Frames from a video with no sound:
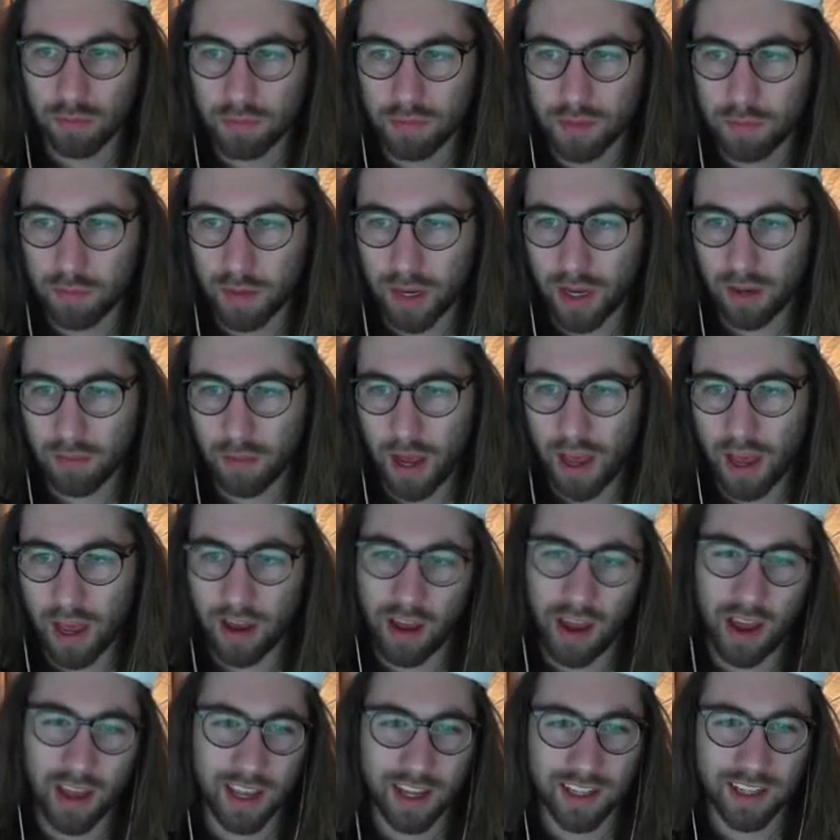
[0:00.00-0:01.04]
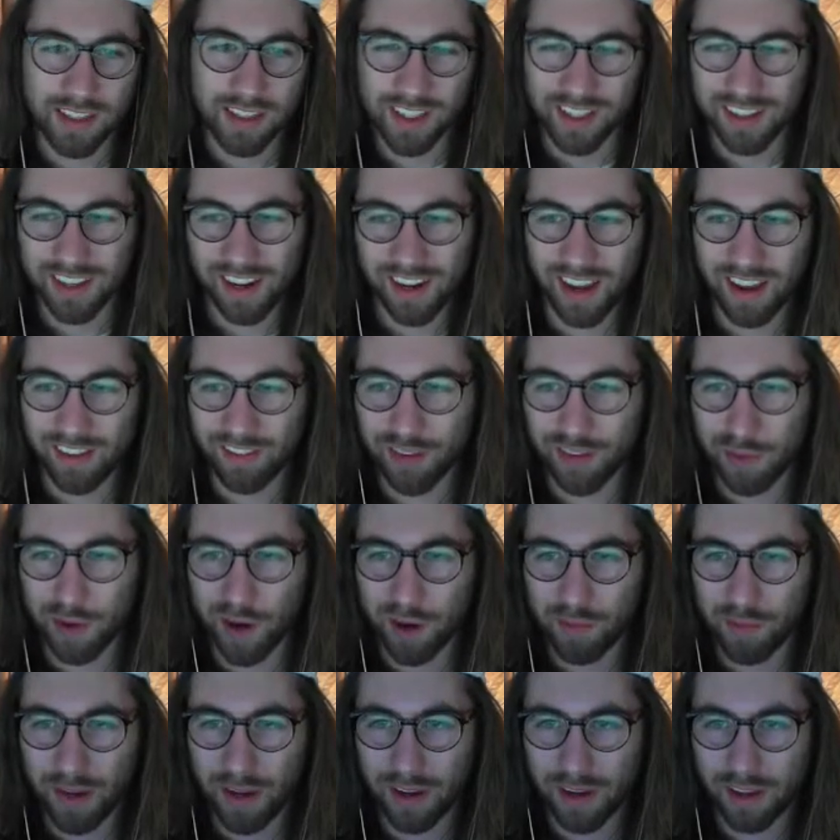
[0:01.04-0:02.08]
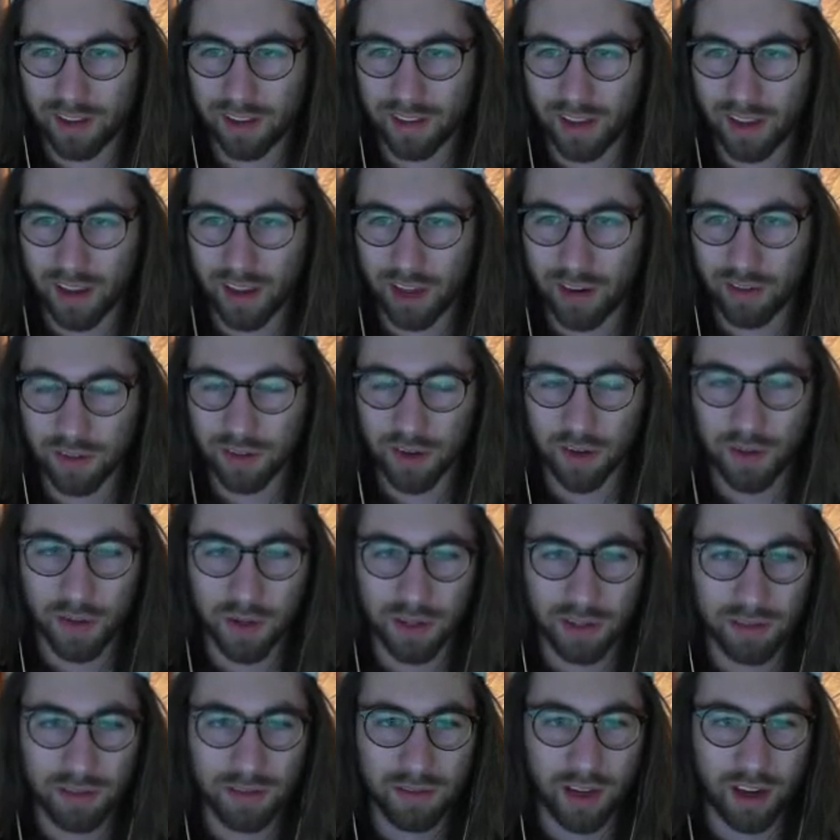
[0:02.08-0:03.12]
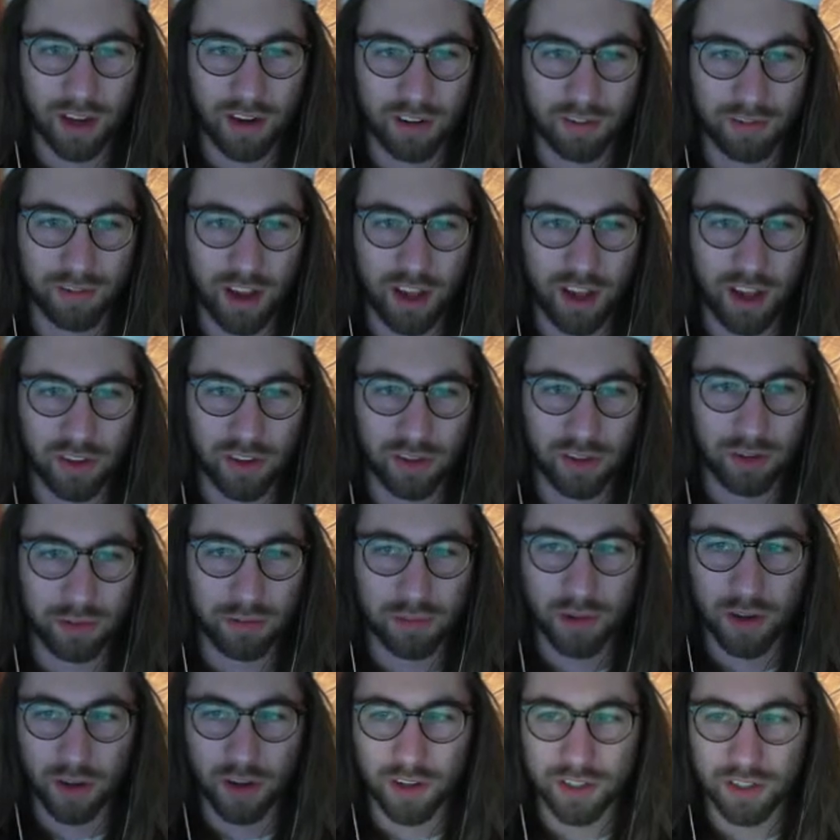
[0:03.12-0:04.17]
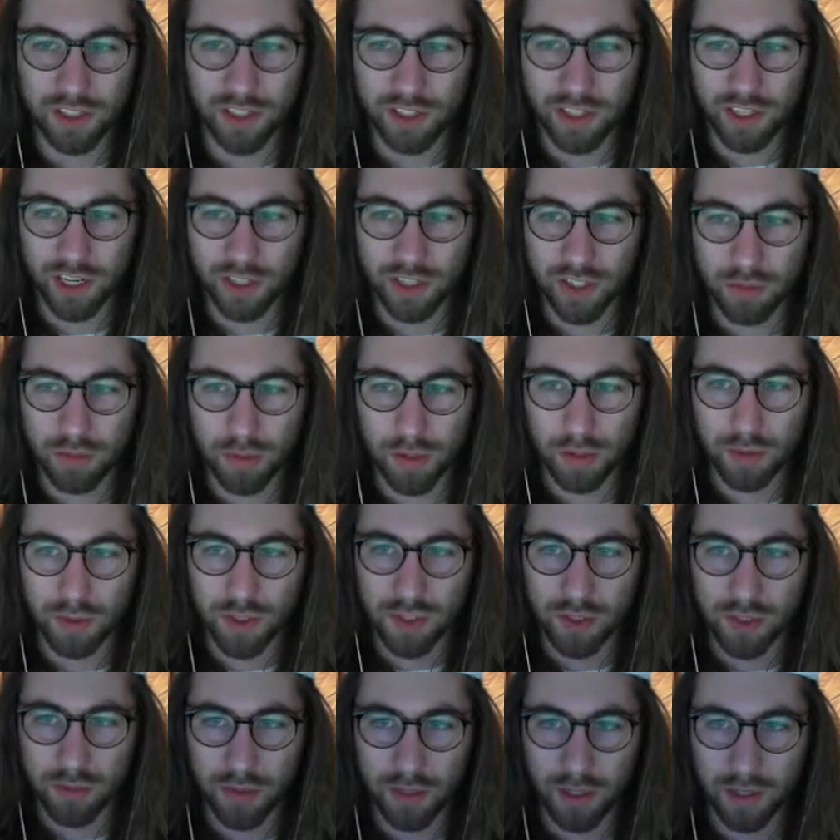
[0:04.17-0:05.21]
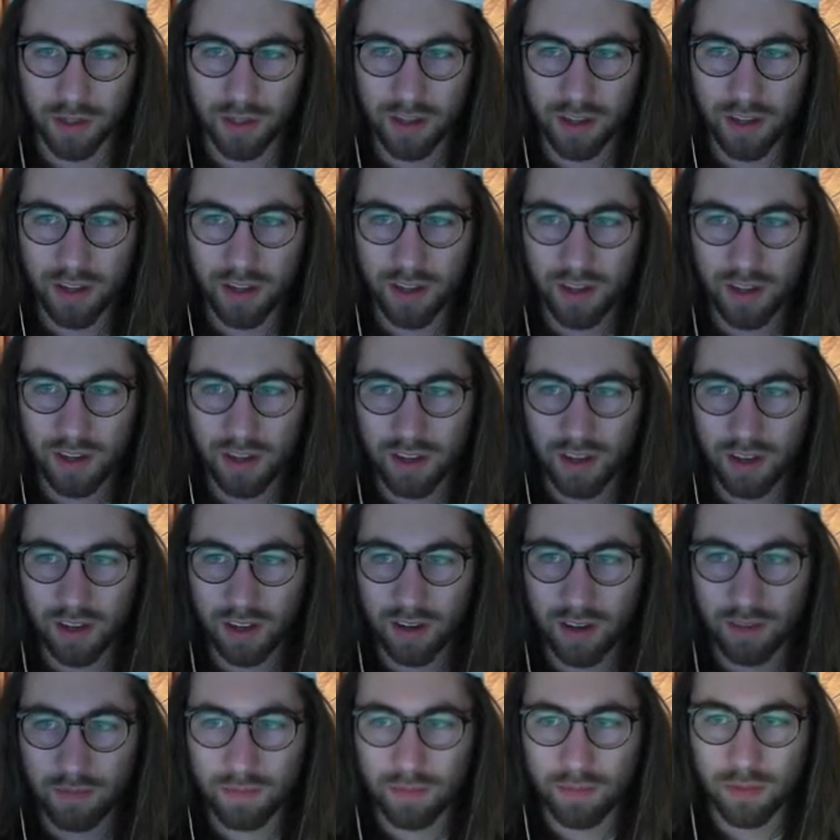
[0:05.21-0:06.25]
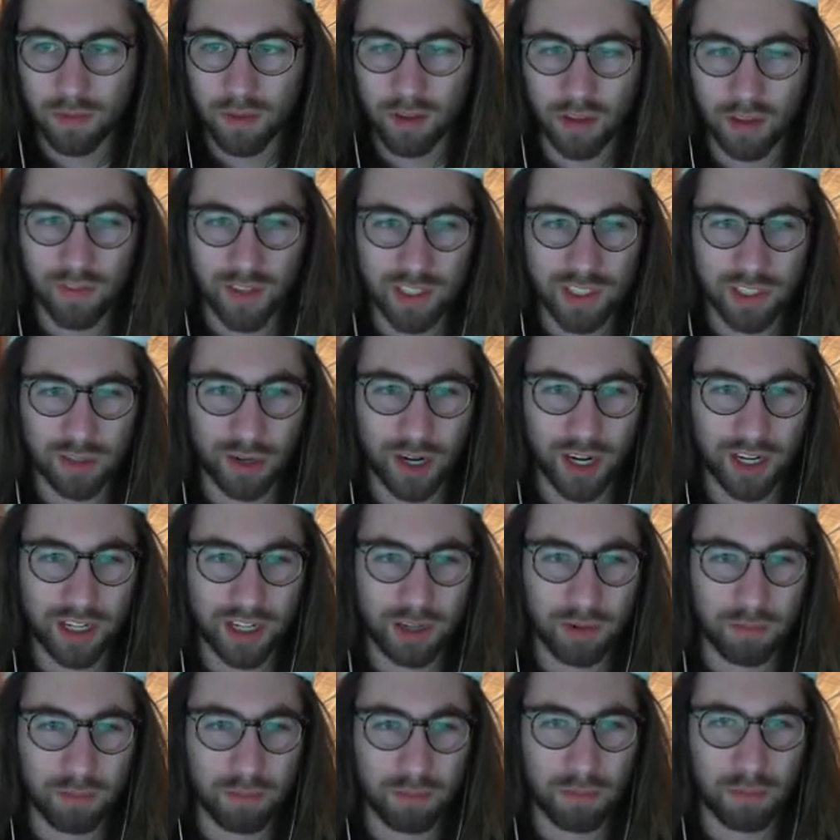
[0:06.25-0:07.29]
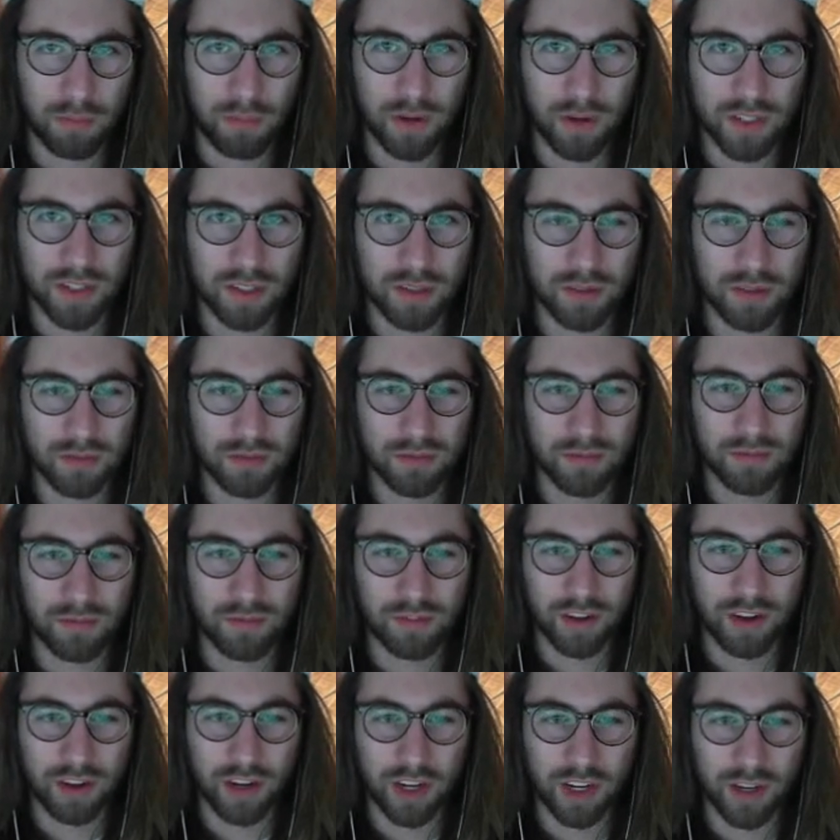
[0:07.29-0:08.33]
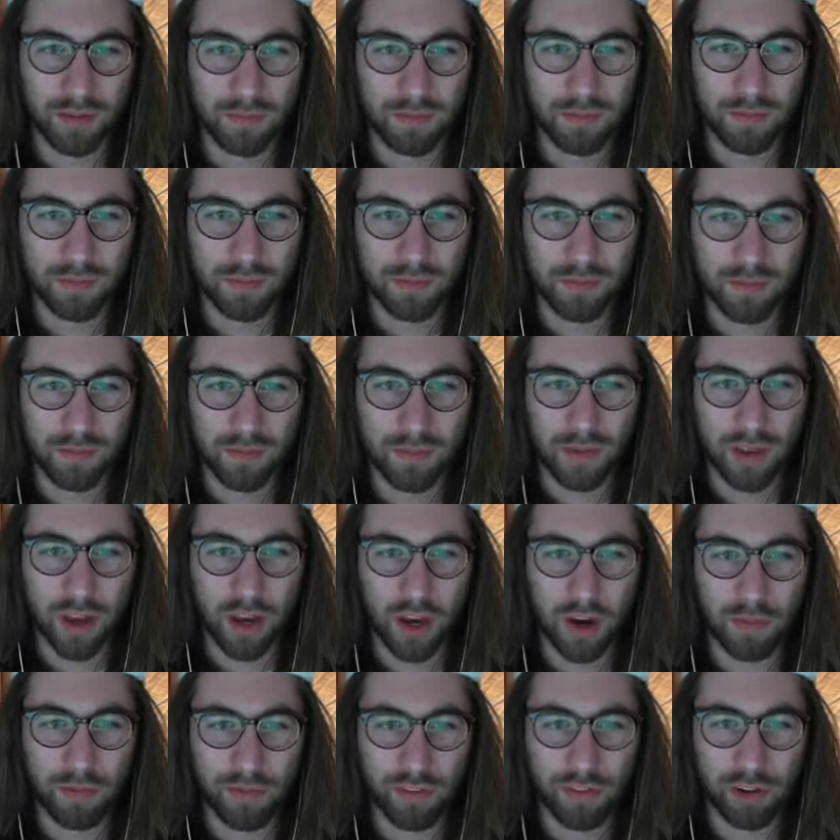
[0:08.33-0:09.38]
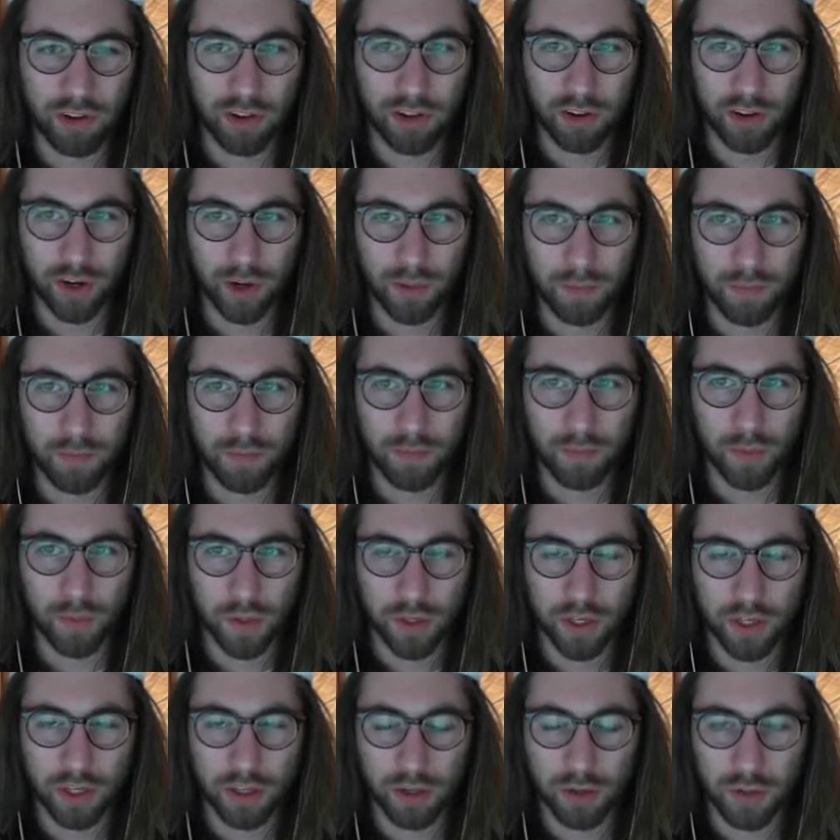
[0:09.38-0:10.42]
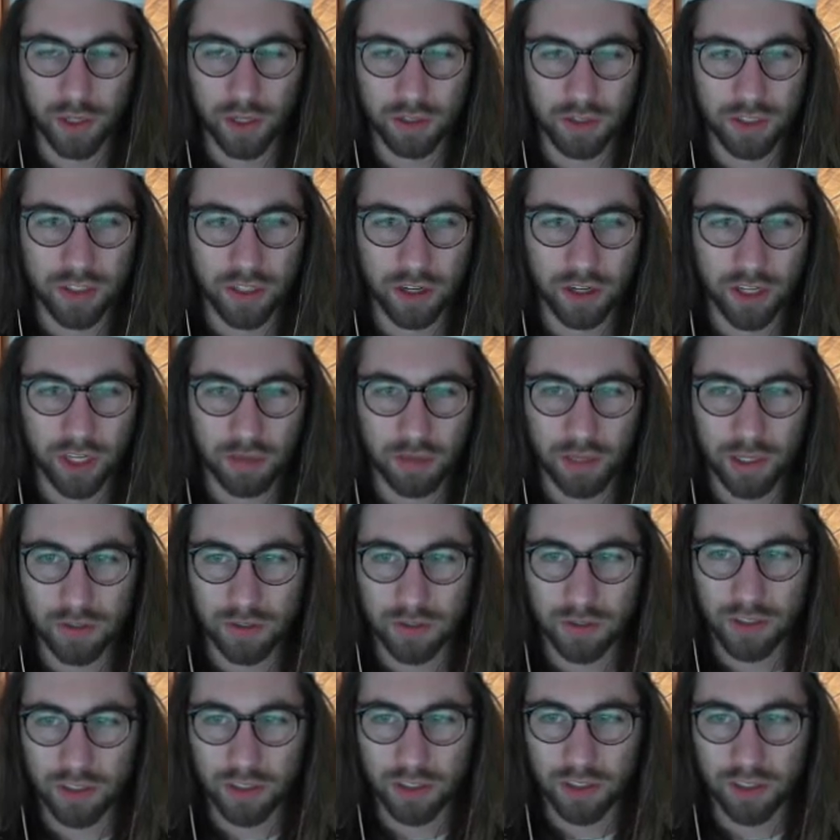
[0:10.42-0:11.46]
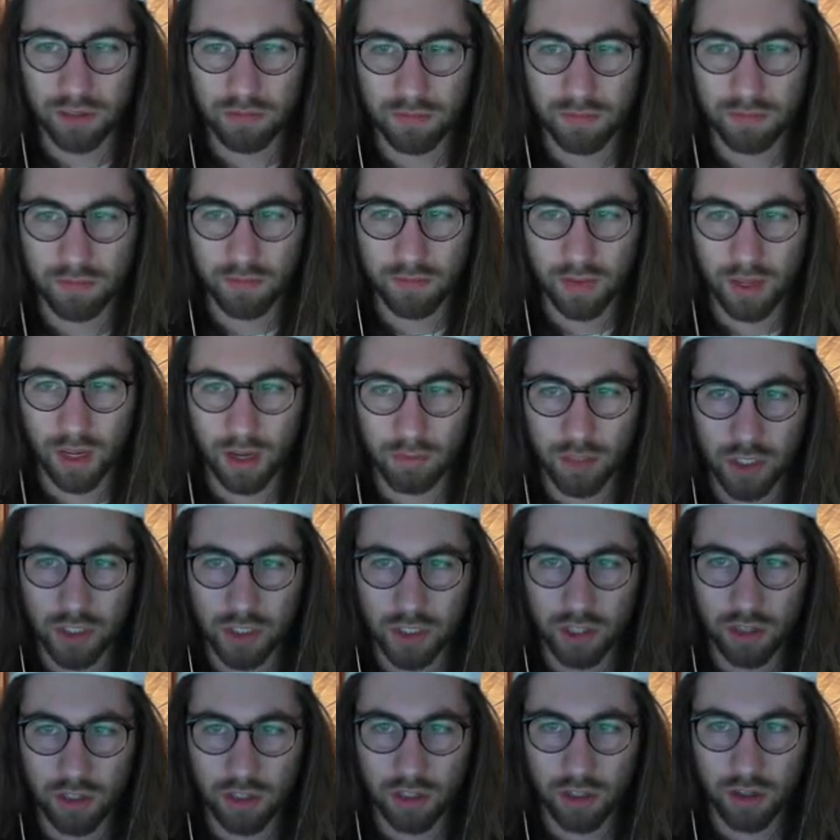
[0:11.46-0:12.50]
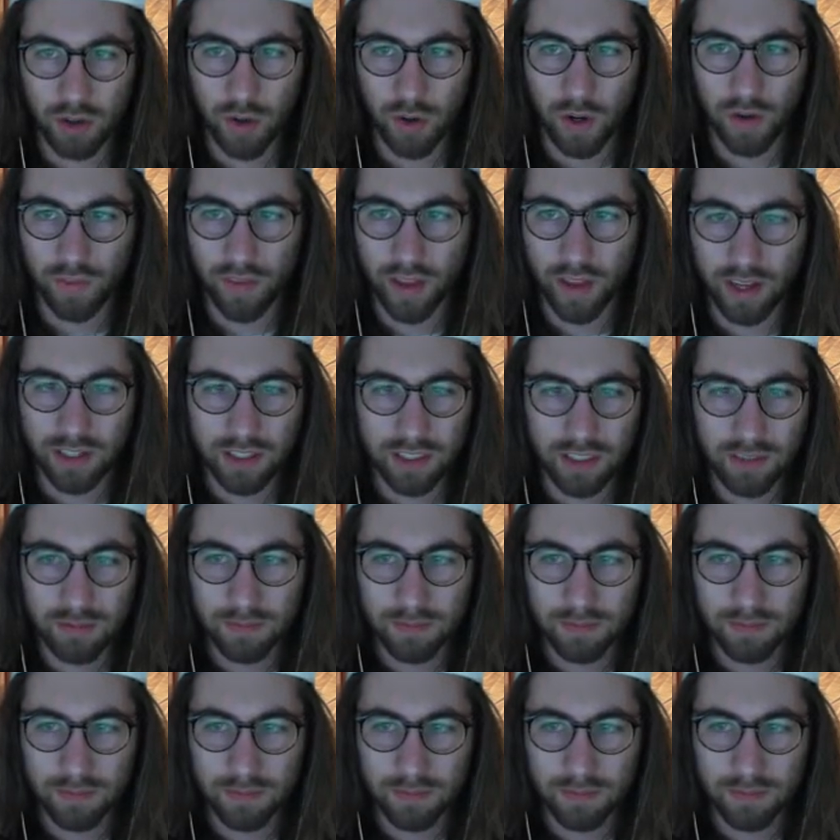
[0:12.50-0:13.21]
spam. I can't say that. I haven't gone back and like I don't know what kind of valued content he actually posts, but in this thread he wasn't very helpful or really knew what he was talking about, so I'm just gonna go on that